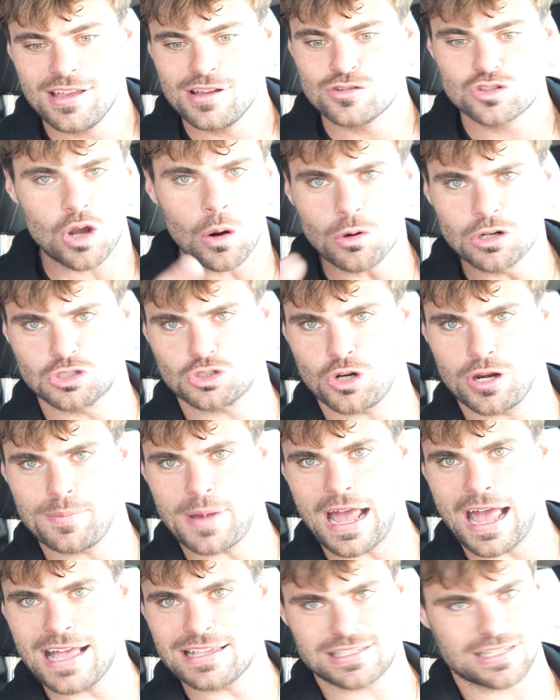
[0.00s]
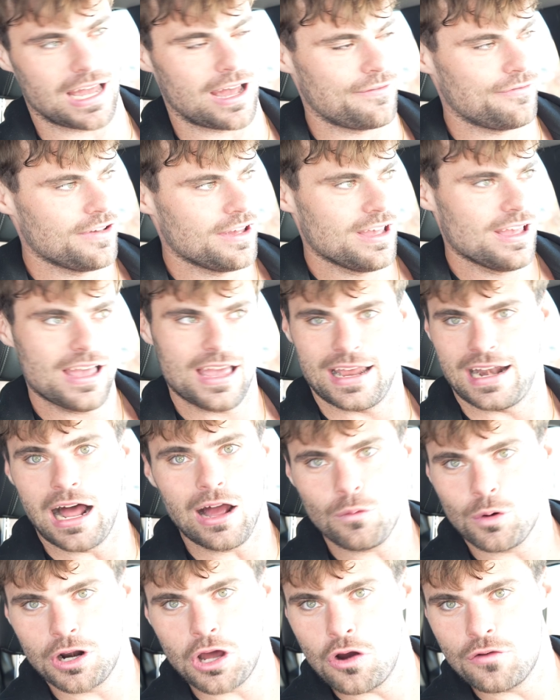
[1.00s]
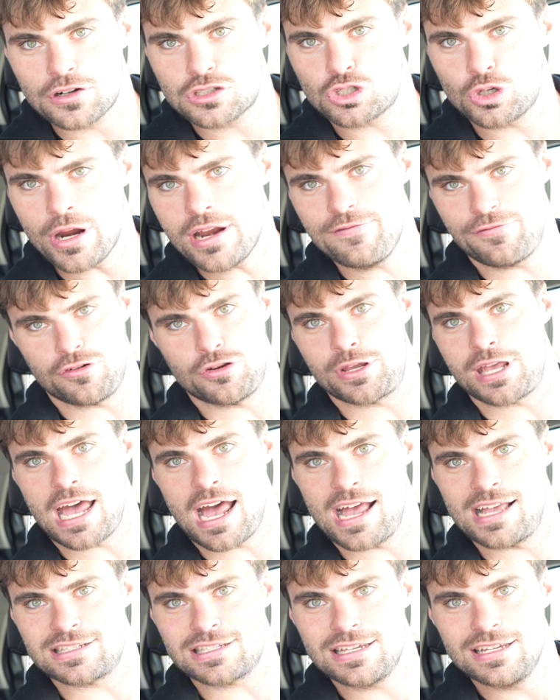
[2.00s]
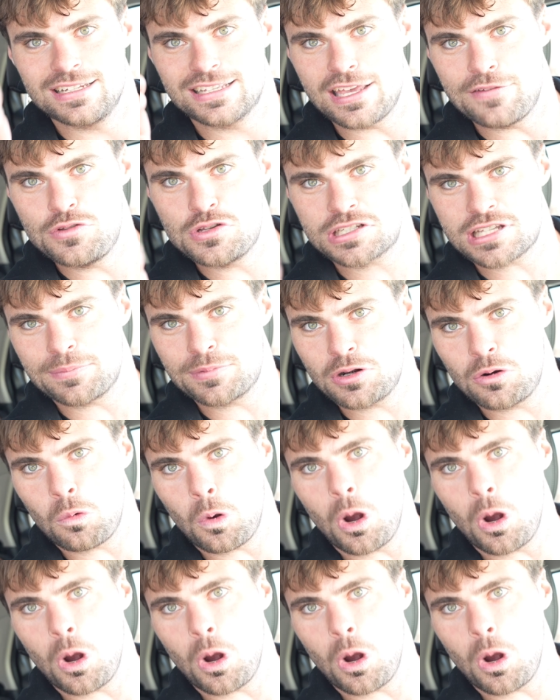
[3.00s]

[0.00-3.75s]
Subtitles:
So I want to train my ass off and I want to overtrain for you guys, give you something to